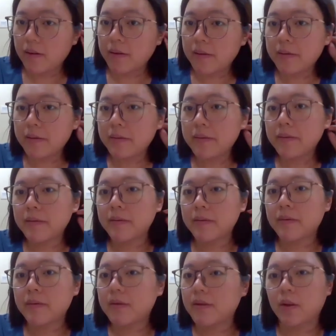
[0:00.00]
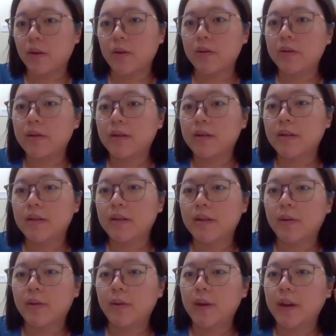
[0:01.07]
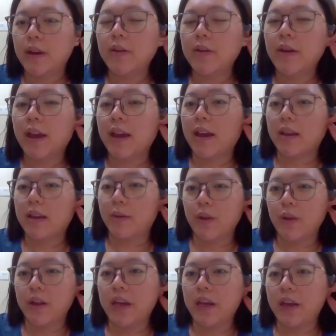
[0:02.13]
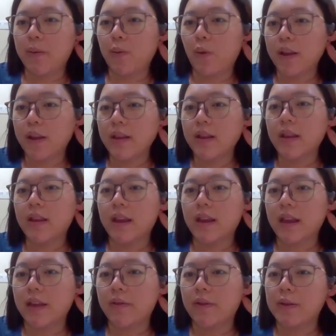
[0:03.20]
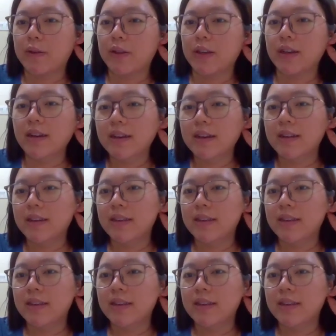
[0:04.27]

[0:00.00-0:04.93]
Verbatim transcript: No. No. Will you will you keep one in the future?